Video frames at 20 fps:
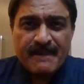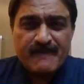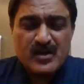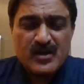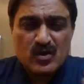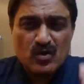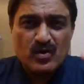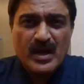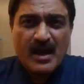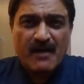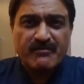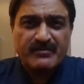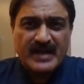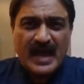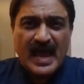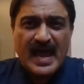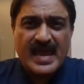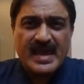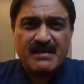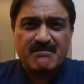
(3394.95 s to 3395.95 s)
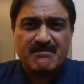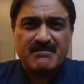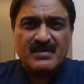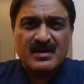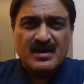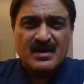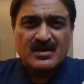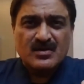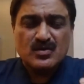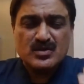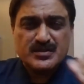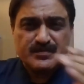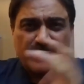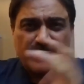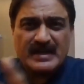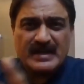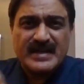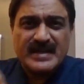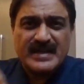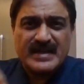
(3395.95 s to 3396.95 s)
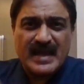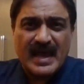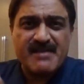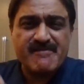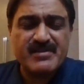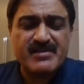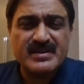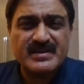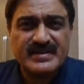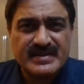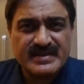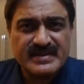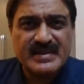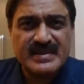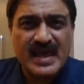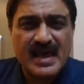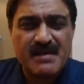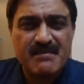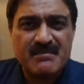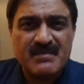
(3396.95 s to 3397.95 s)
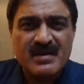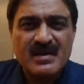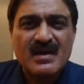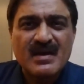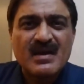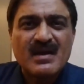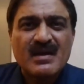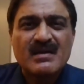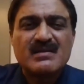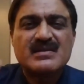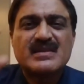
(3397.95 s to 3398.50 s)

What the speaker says: We don't have time to spend time with them.